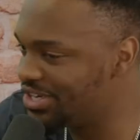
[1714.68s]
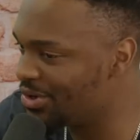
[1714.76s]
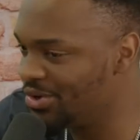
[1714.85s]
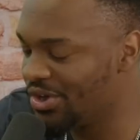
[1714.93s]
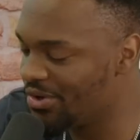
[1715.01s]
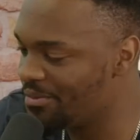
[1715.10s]
We
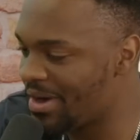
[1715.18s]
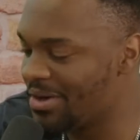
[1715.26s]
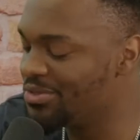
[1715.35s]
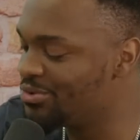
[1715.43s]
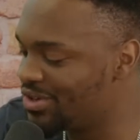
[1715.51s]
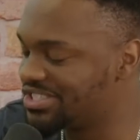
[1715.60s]
don't know
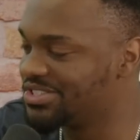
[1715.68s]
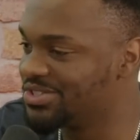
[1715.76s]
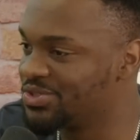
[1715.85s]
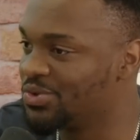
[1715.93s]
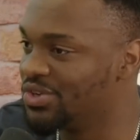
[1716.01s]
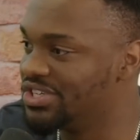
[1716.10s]
about the rest of
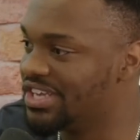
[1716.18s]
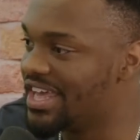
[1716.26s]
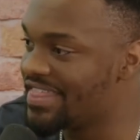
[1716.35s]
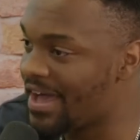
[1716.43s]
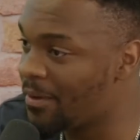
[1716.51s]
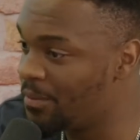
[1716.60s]
the squad
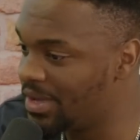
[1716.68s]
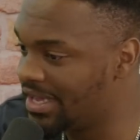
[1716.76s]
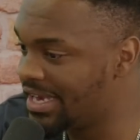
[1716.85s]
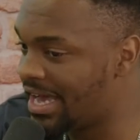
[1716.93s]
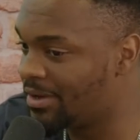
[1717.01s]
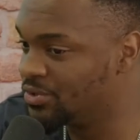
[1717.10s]
yet. That will be
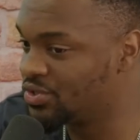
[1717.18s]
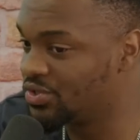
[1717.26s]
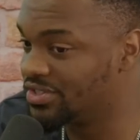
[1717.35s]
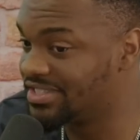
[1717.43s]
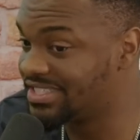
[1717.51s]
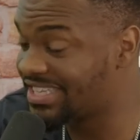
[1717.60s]

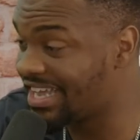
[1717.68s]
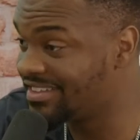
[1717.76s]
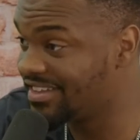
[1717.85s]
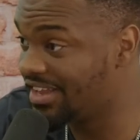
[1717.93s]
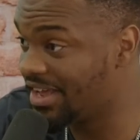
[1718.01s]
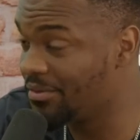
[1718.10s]
announced on
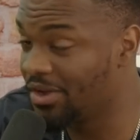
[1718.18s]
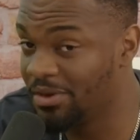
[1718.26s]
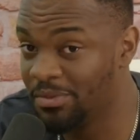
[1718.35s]
Saturday. We're